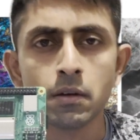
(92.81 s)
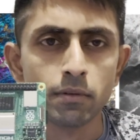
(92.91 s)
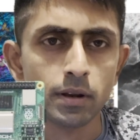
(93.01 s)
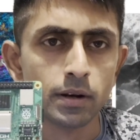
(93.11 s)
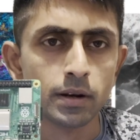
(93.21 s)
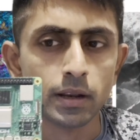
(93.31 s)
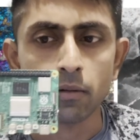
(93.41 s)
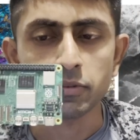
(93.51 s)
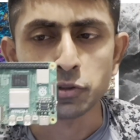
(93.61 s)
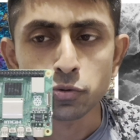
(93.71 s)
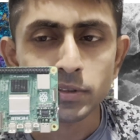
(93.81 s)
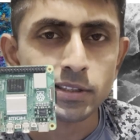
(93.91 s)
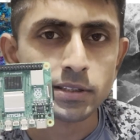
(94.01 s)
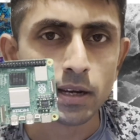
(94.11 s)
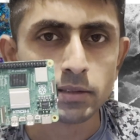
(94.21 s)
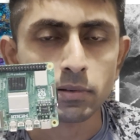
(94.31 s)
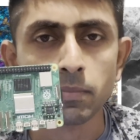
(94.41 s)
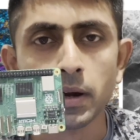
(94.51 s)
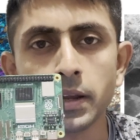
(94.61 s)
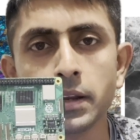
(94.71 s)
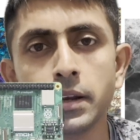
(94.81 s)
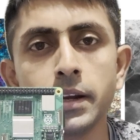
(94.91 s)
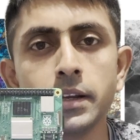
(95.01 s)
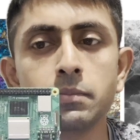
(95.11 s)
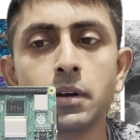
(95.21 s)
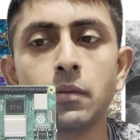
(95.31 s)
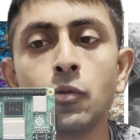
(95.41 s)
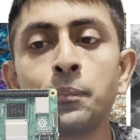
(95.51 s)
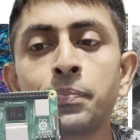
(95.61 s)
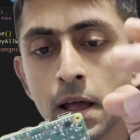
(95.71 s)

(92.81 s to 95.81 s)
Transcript: wherein I was using this Raspberry Pi in ADS Bravo.